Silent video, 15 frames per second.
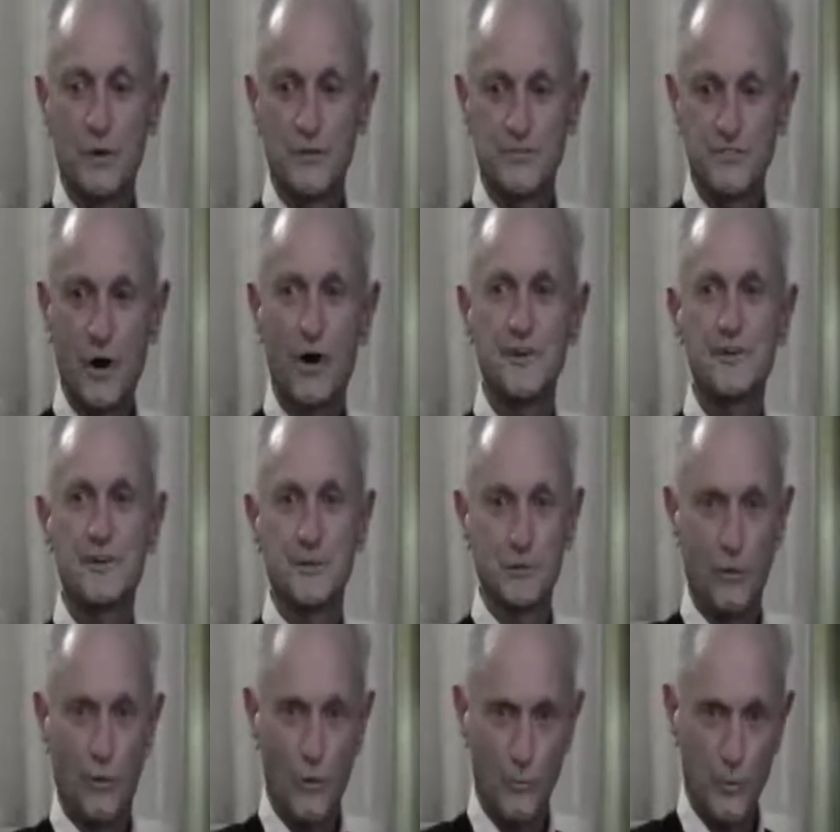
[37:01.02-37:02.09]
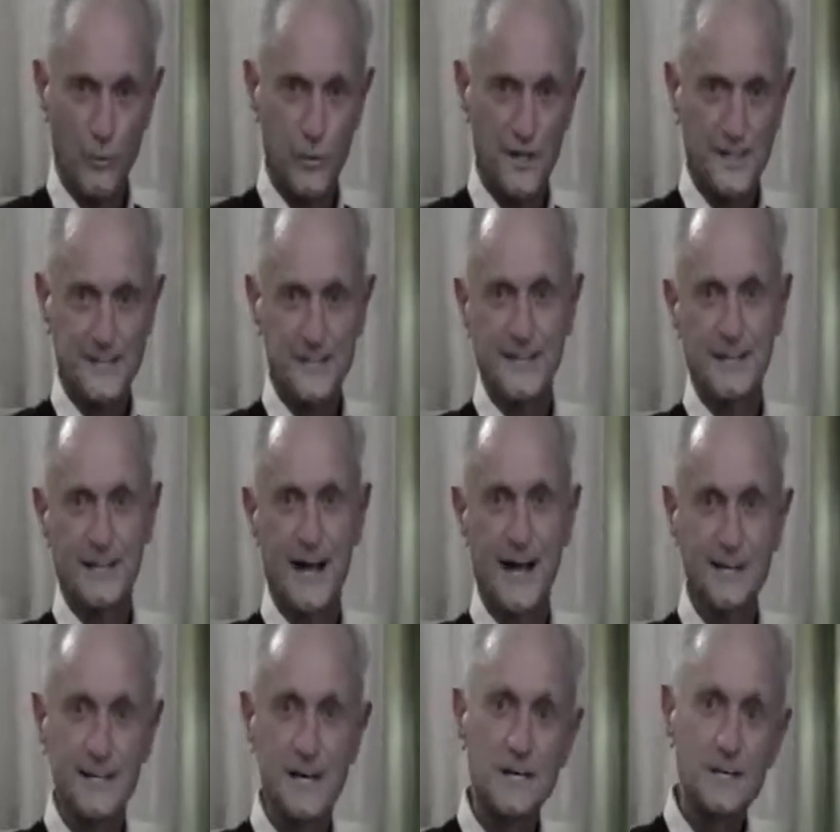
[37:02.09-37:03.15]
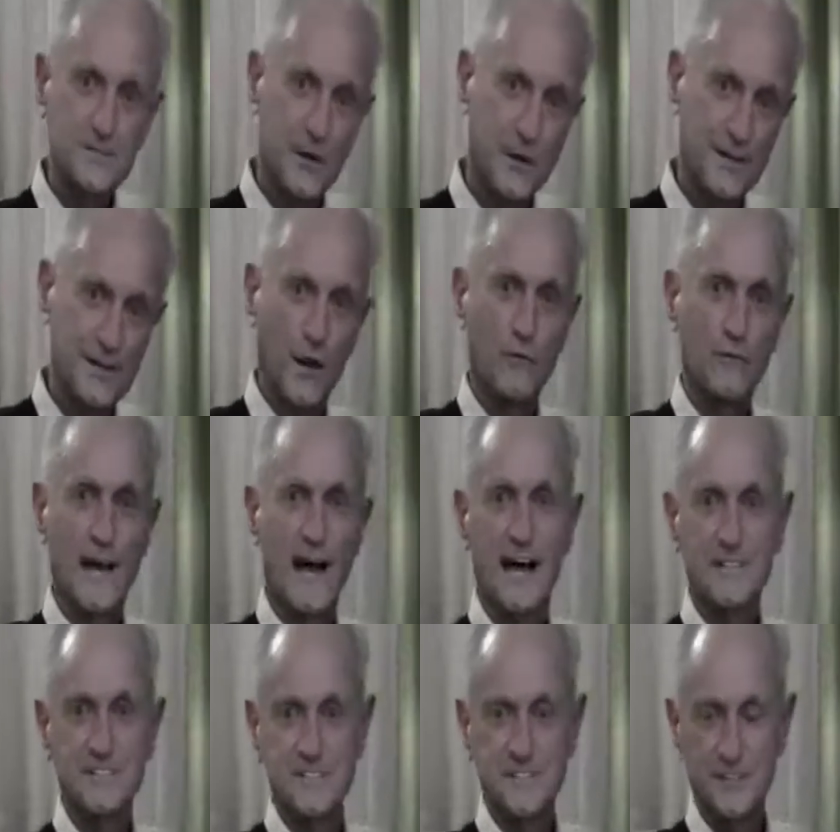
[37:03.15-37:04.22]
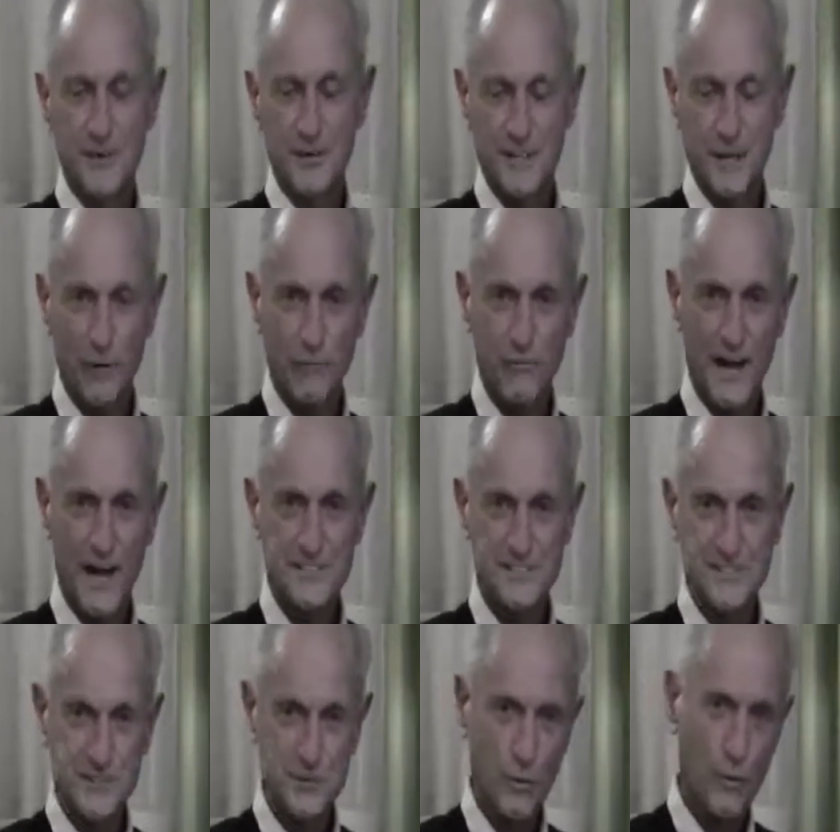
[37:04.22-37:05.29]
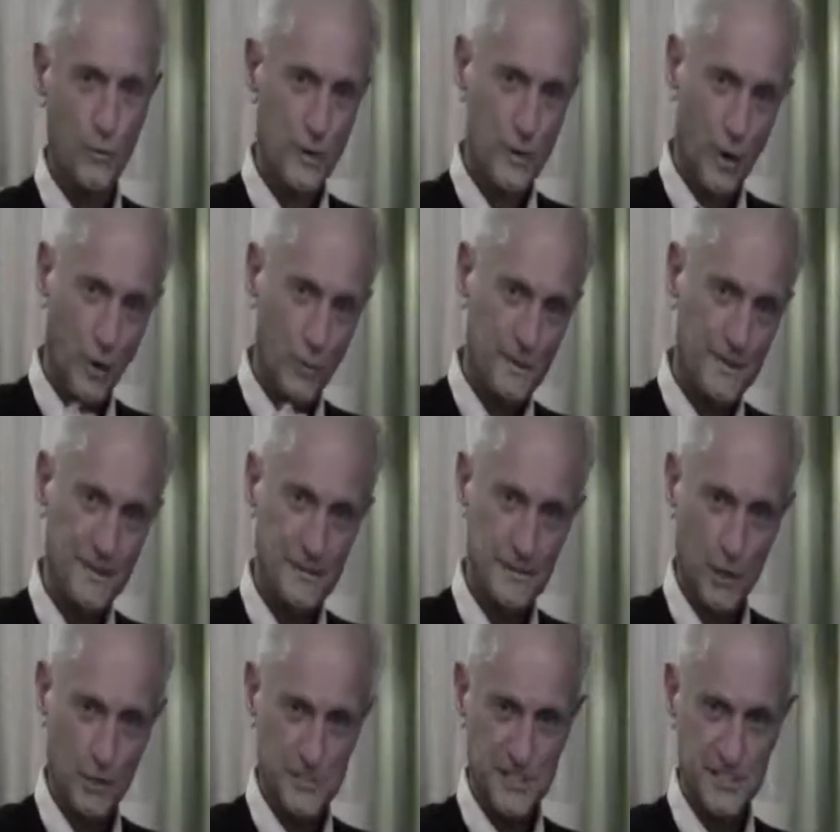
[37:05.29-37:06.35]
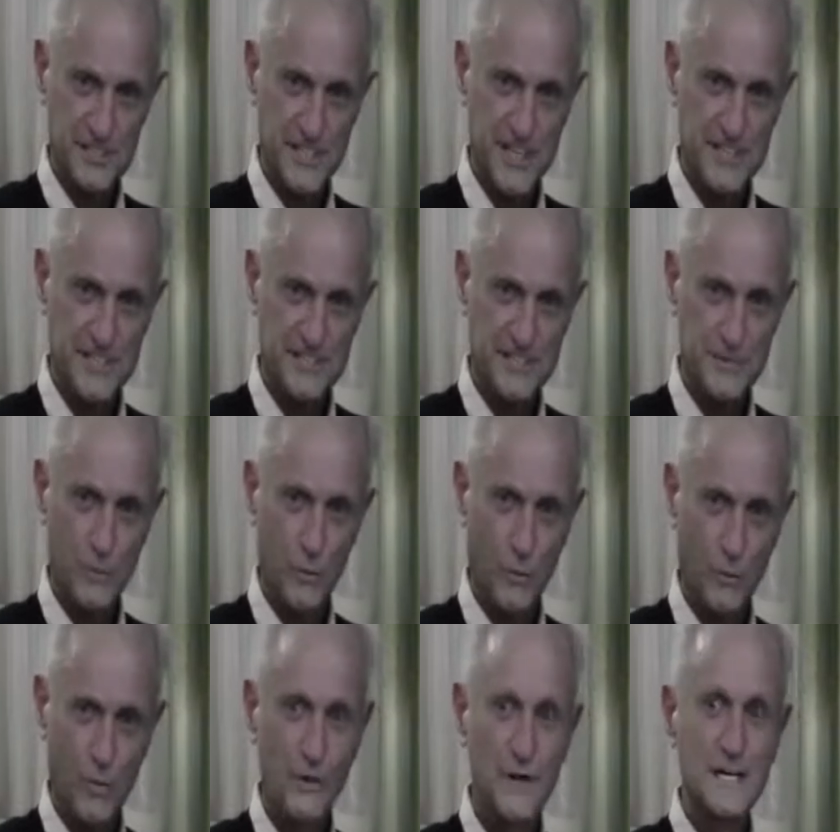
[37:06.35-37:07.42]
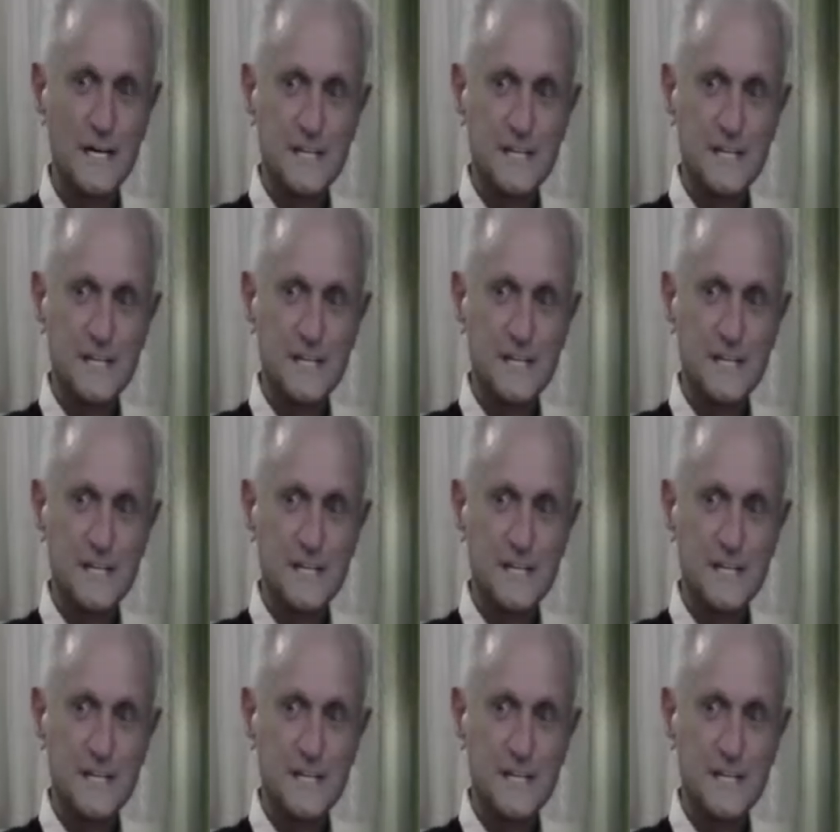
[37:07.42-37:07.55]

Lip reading: start doing normal blinking, like turning on lights and turning off lights is normal, opening and closing shades is normal.